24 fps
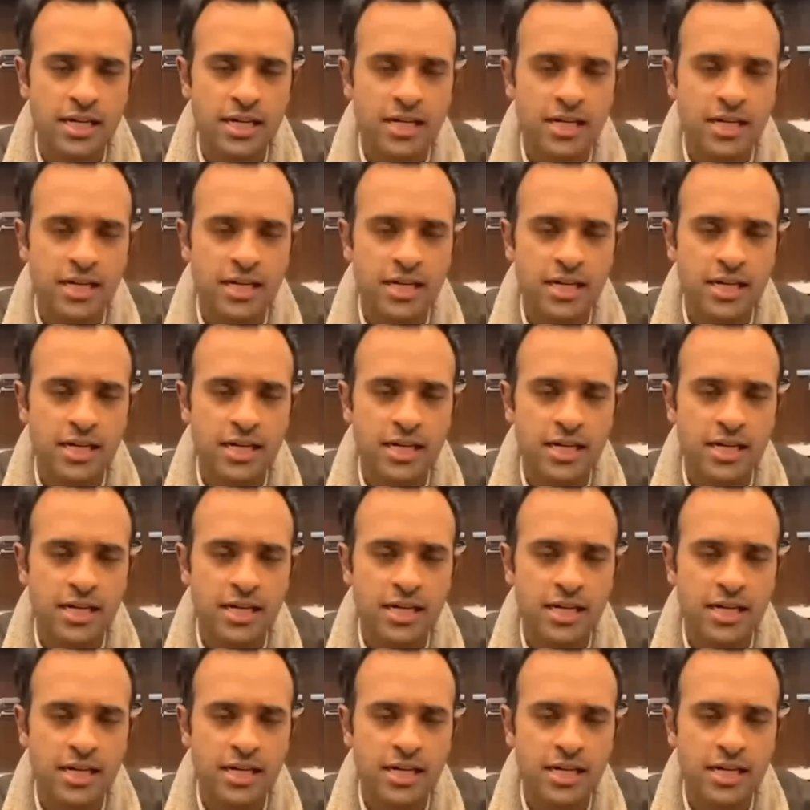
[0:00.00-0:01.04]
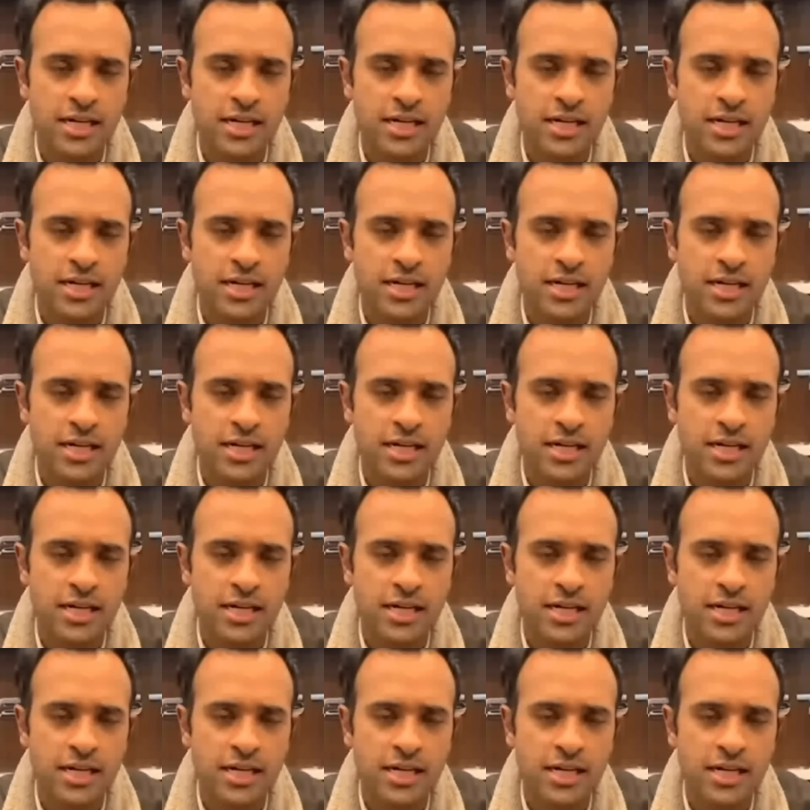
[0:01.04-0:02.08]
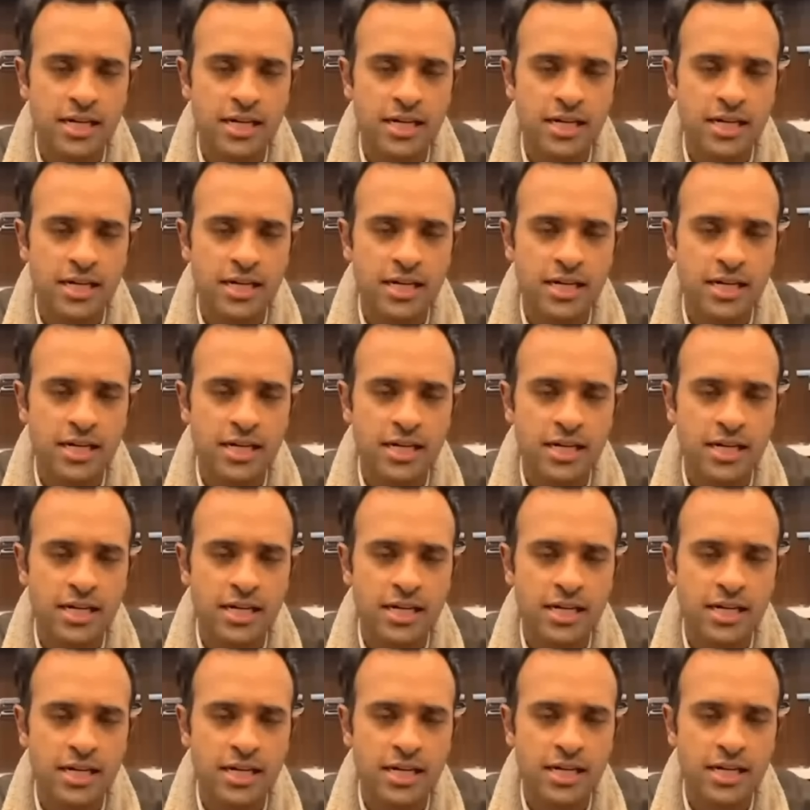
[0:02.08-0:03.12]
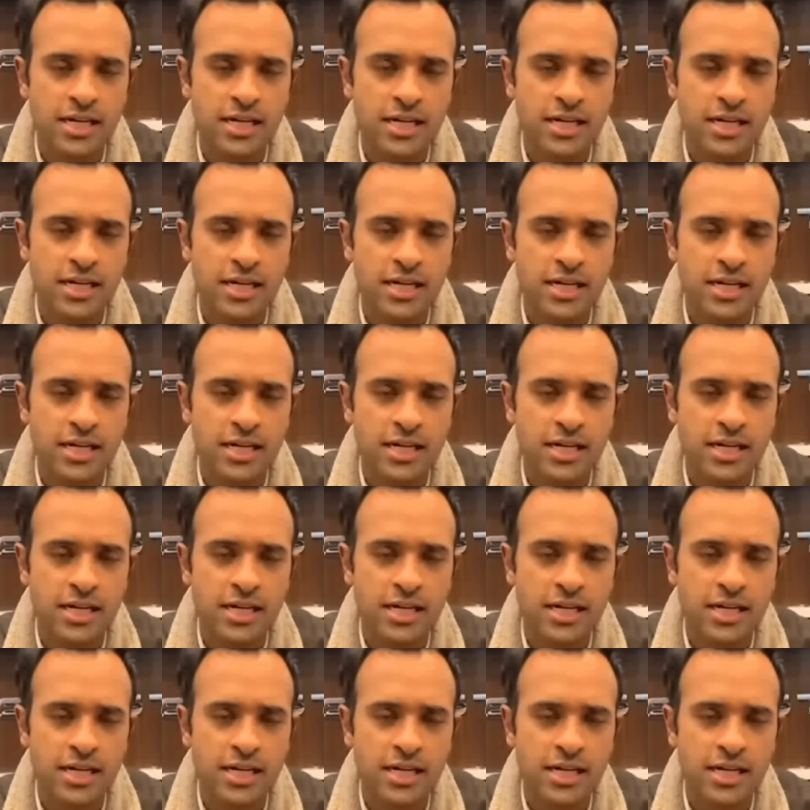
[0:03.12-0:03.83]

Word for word: They are hoping that he is sidelined. Y'all already know that. This has